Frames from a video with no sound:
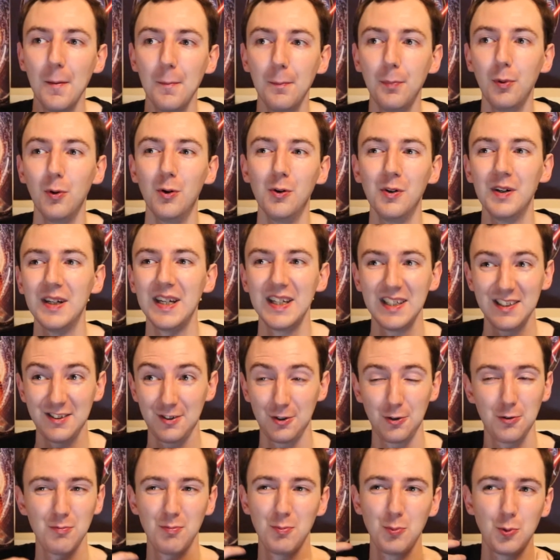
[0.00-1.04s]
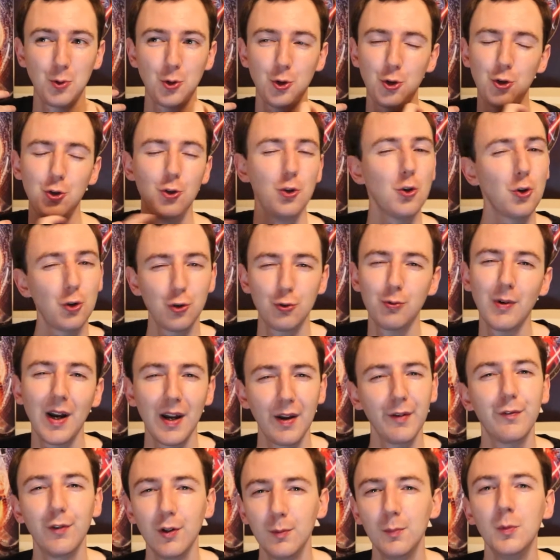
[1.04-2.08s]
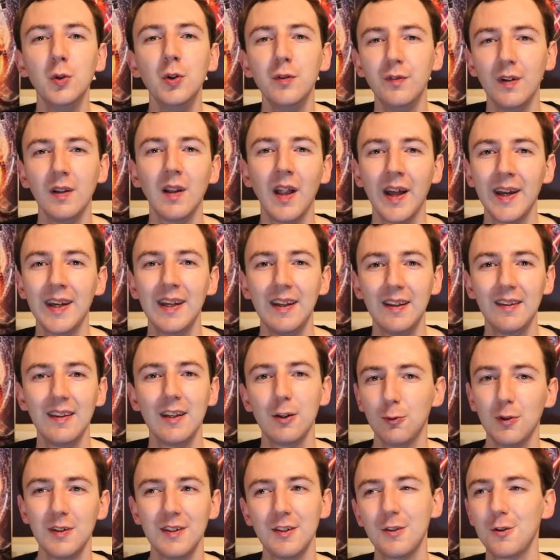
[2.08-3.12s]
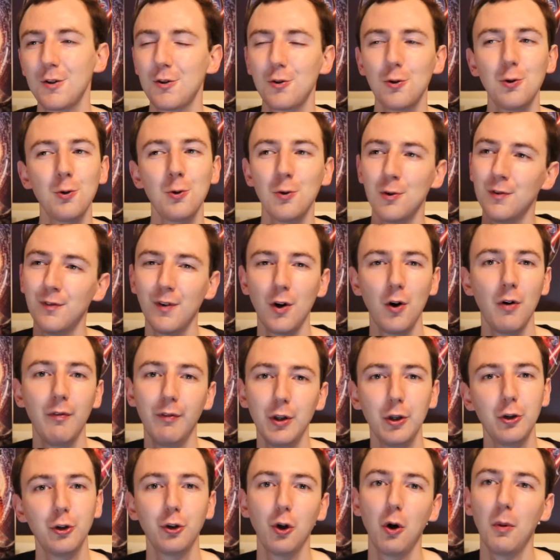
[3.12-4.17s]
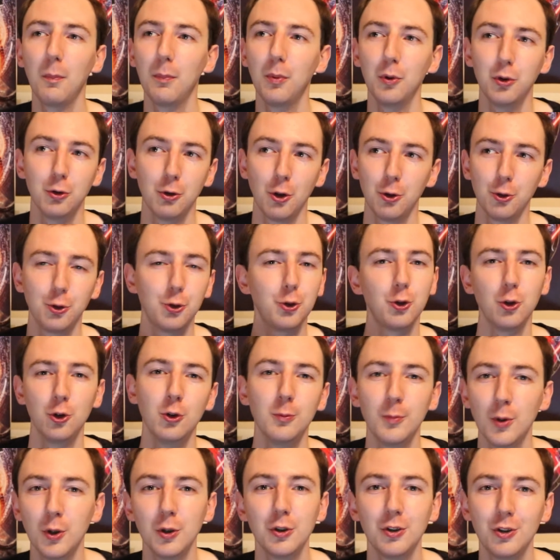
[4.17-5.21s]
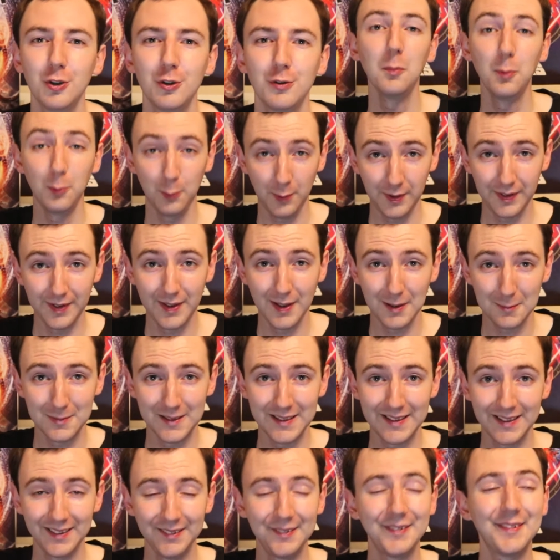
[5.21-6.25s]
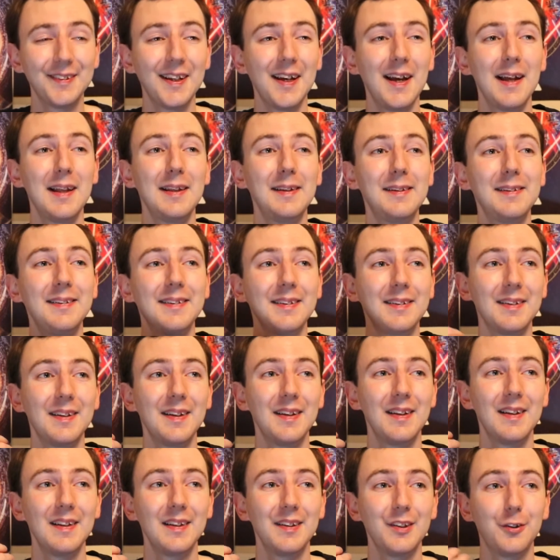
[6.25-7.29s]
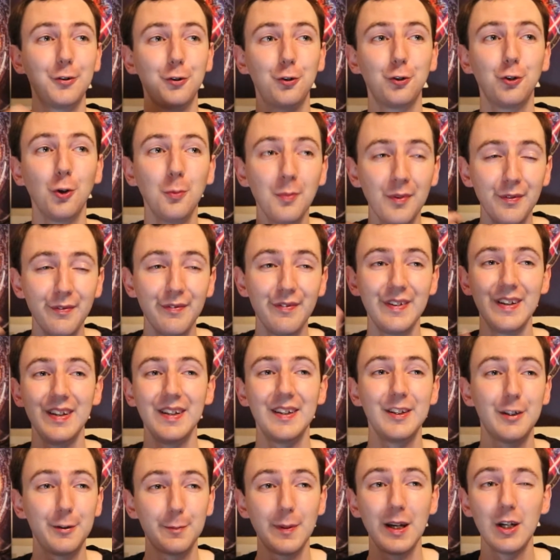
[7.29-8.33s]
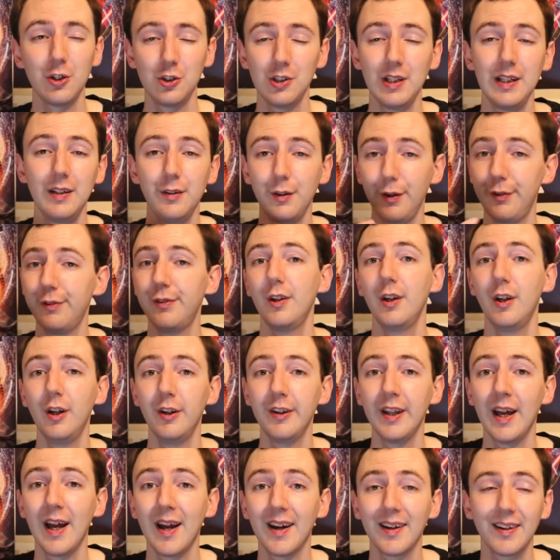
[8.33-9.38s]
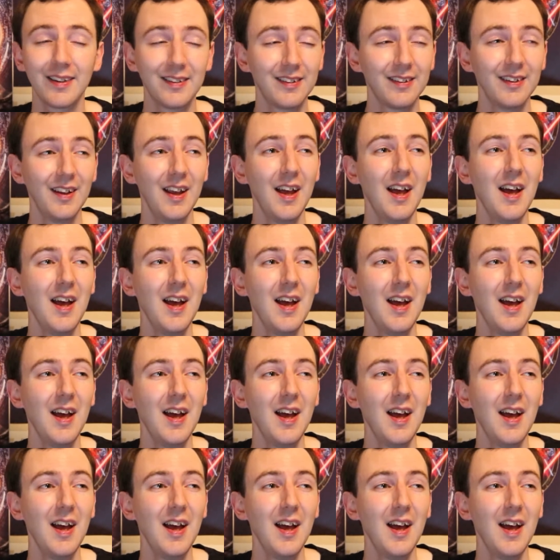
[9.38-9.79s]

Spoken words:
but it's just right for a movie like this, where it's sort of over the top but not too much. But with that being said, some of it, especially the third act,